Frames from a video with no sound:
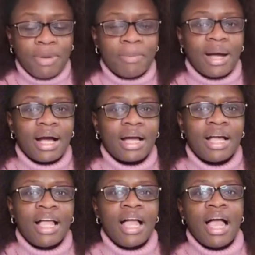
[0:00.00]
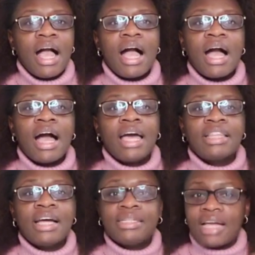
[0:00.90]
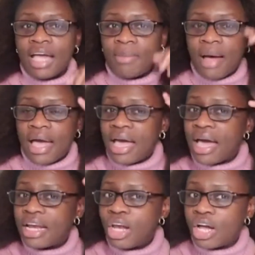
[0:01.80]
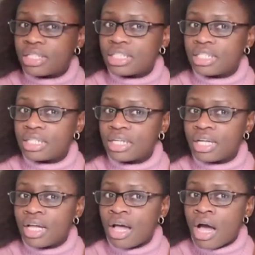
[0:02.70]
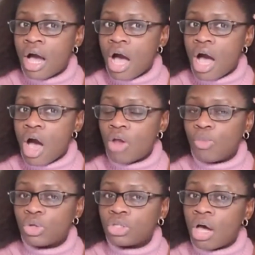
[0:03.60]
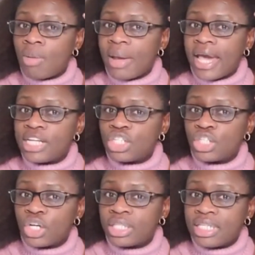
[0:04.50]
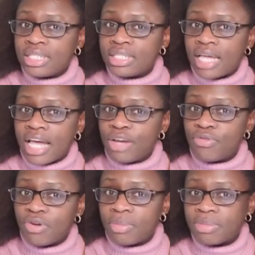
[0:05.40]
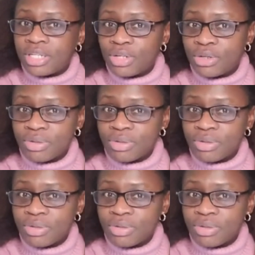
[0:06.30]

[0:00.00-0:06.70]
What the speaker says: it back. At that time I had lost almost all my edges on this side from